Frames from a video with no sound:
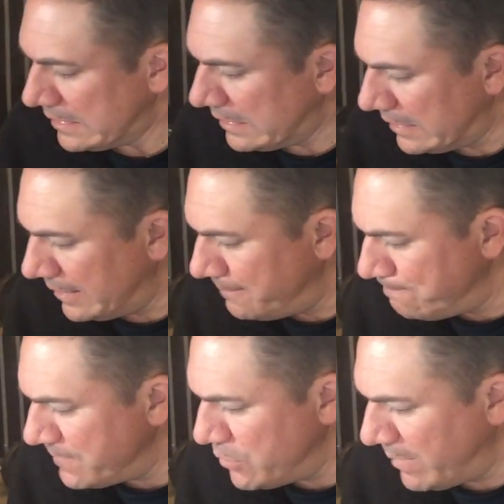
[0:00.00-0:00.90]

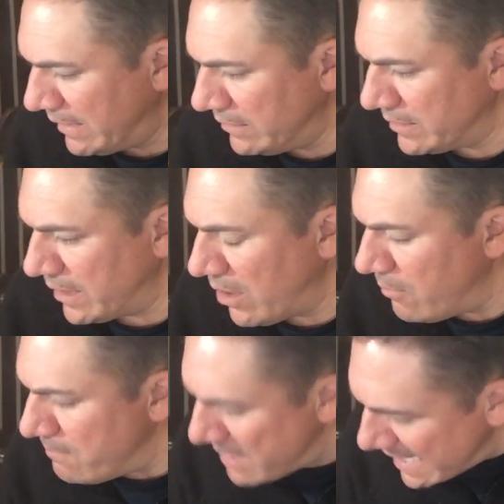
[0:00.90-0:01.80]
You might look and go,
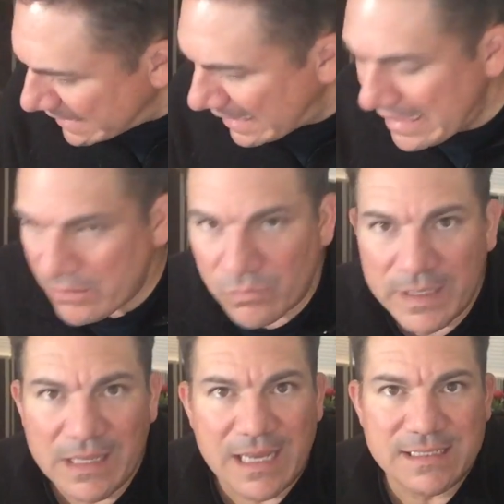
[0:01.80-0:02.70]
man, I didn't
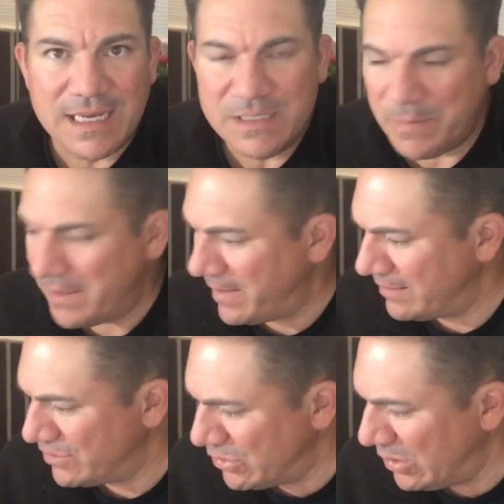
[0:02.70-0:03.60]
realize I spend
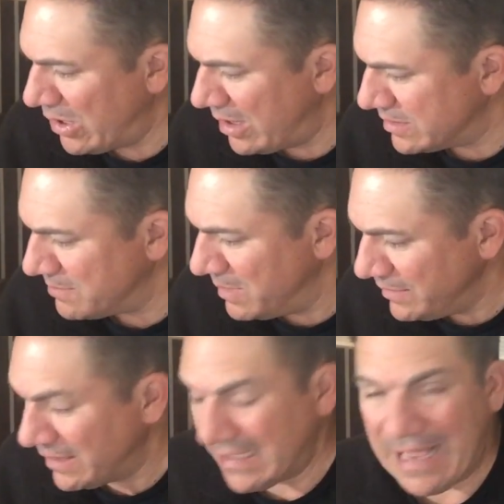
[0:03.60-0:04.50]
about $200 a
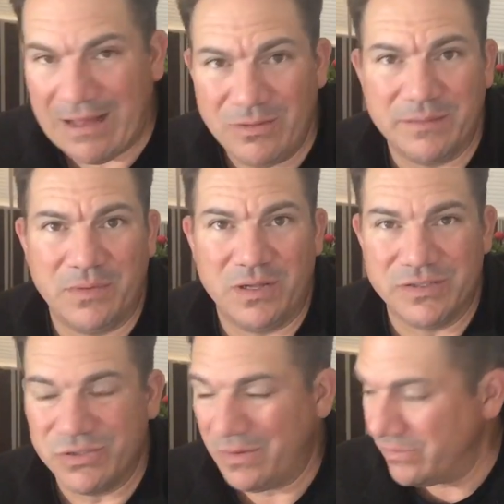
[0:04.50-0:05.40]
month at the outlet
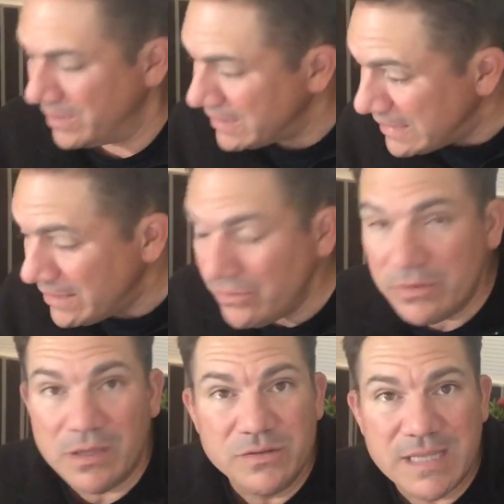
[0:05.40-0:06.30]
malls. Do I really need new
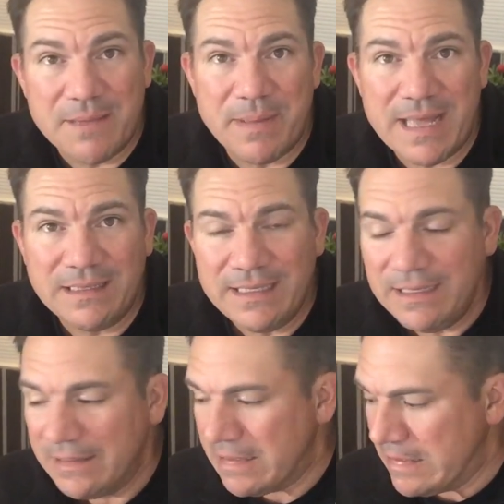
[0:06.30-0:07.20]
clothes that
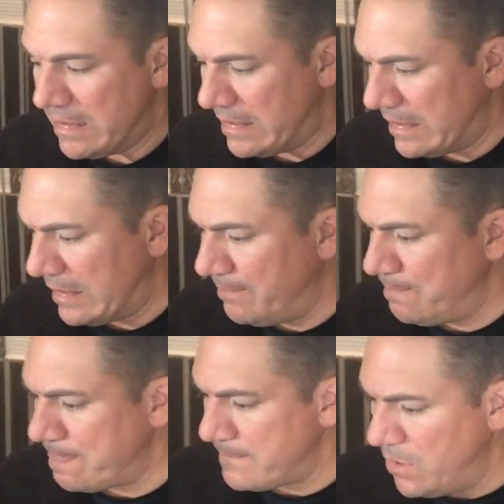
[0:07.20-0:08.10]
badly?
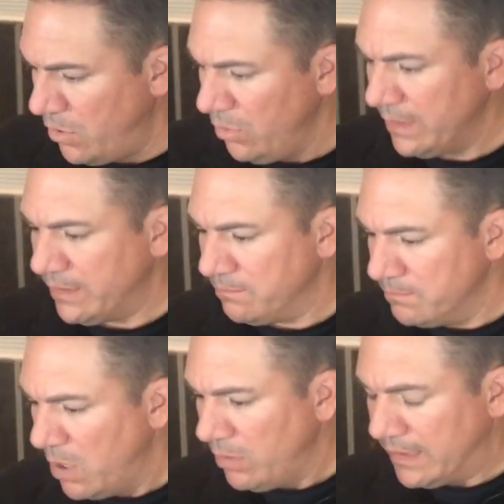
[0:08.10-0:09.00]
Holy
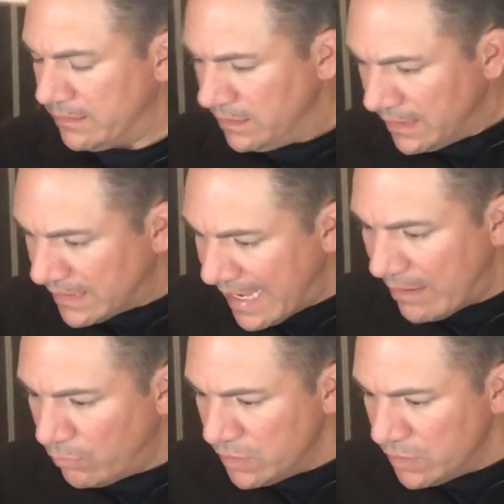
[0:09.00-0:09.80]
moly, look at that.